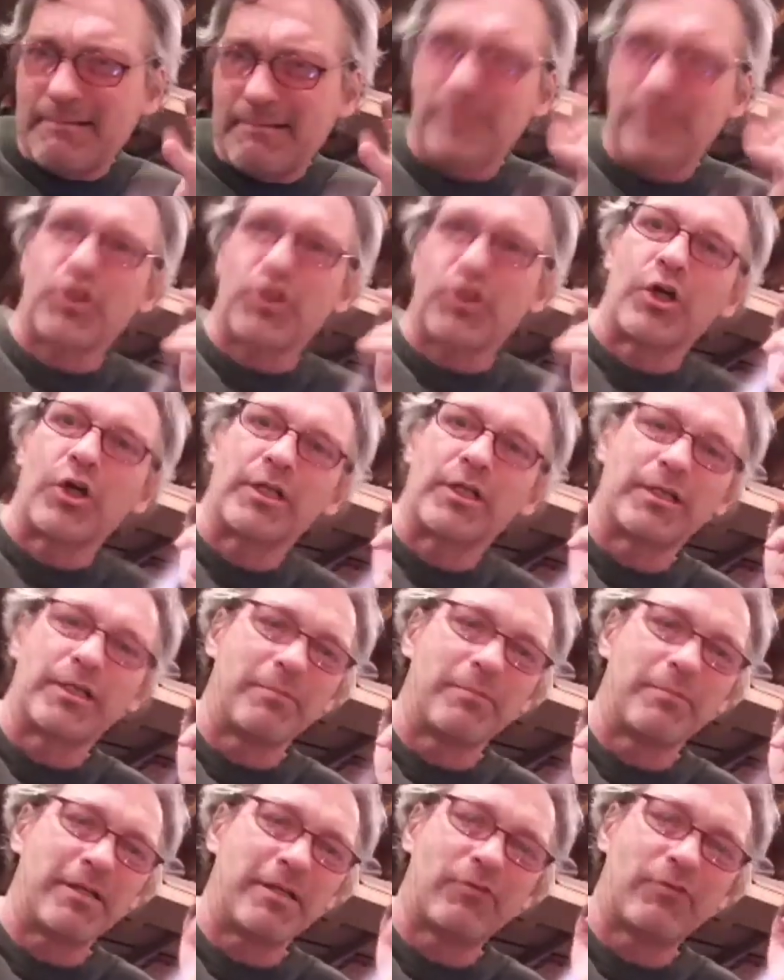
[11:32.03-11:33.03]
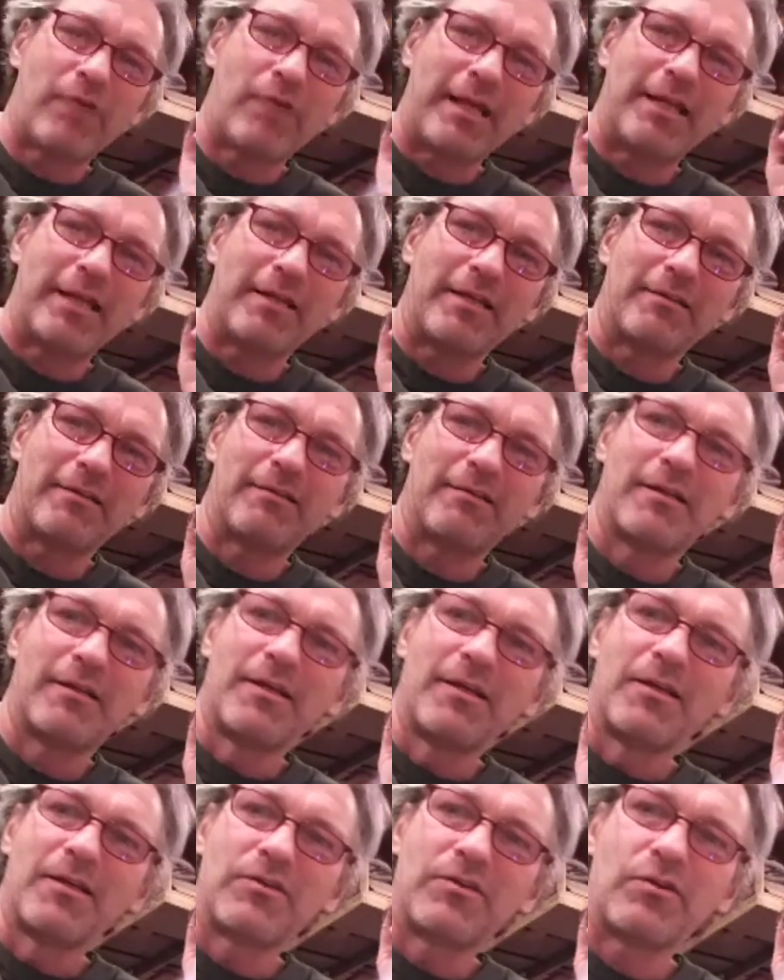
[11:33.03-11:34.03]
turn it a little bit, crank it,
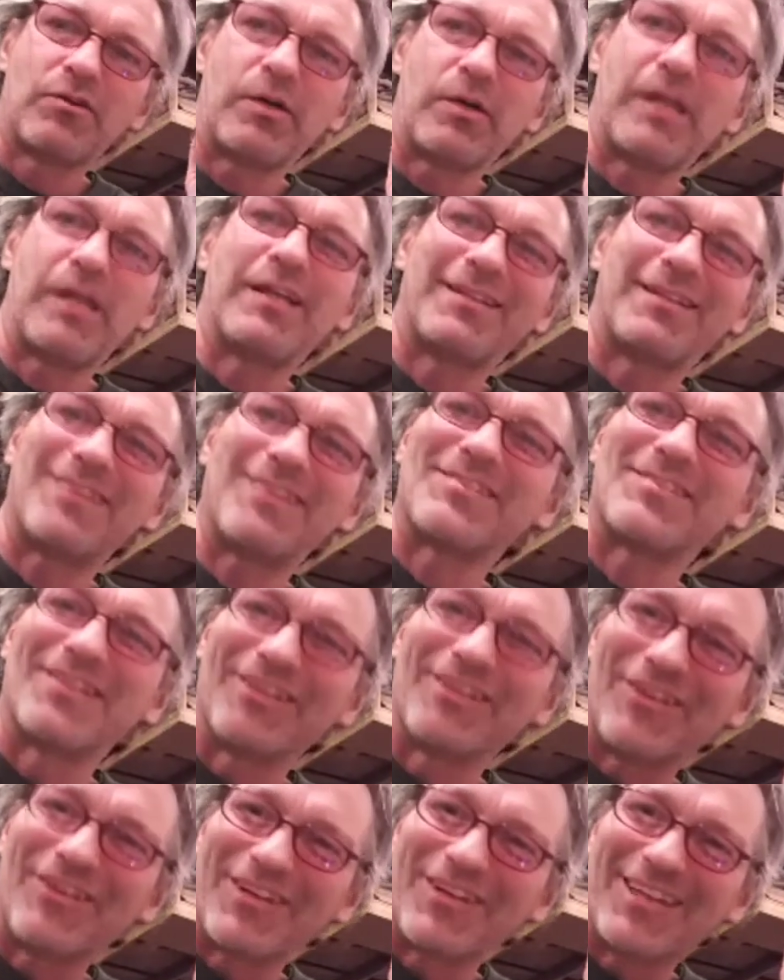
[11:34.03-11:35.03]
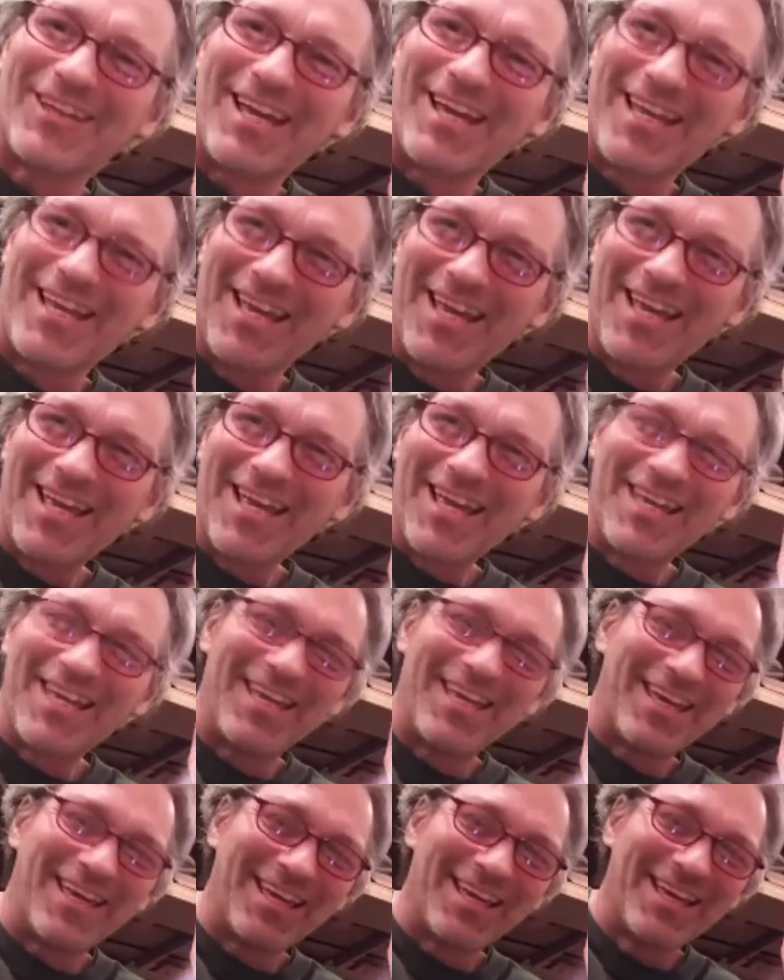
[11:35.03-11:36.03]
so it doesn't look like
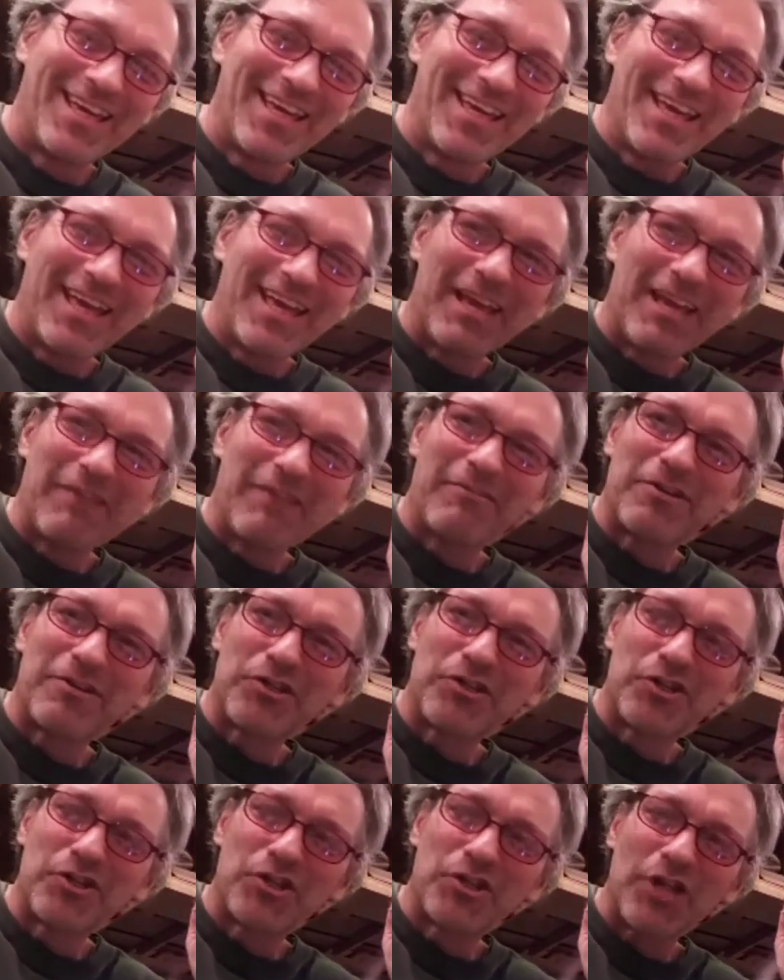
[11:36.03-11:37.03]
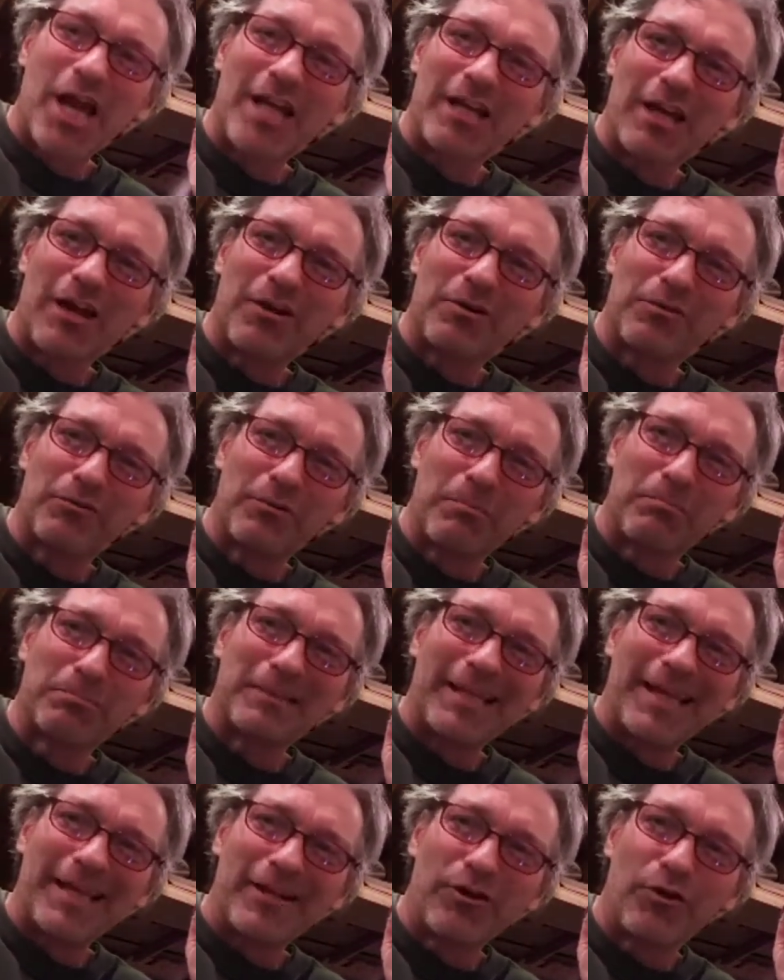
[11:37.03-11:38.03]
it was shot out of a
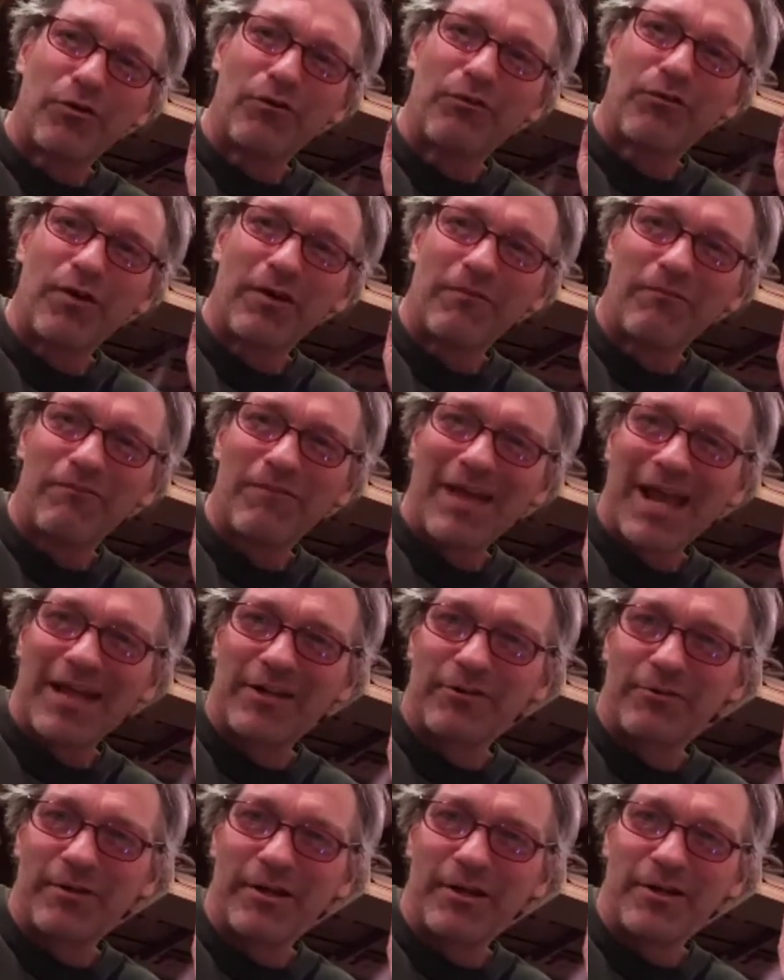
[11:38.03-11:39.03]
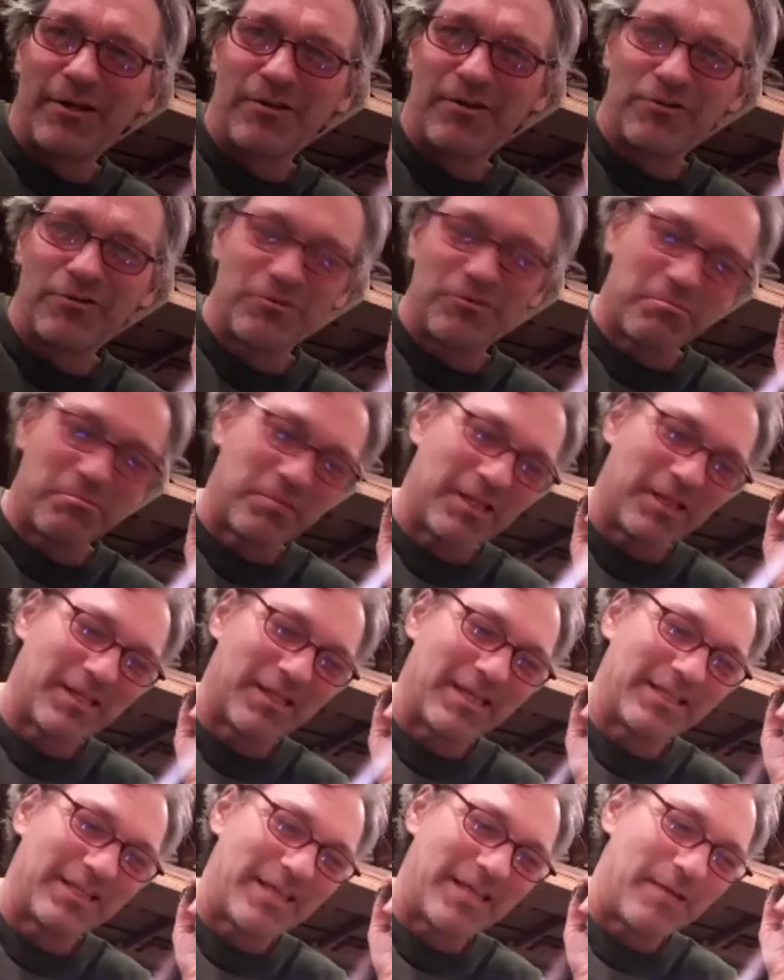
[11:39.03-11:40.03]
Play-Doh fun factory or something like that.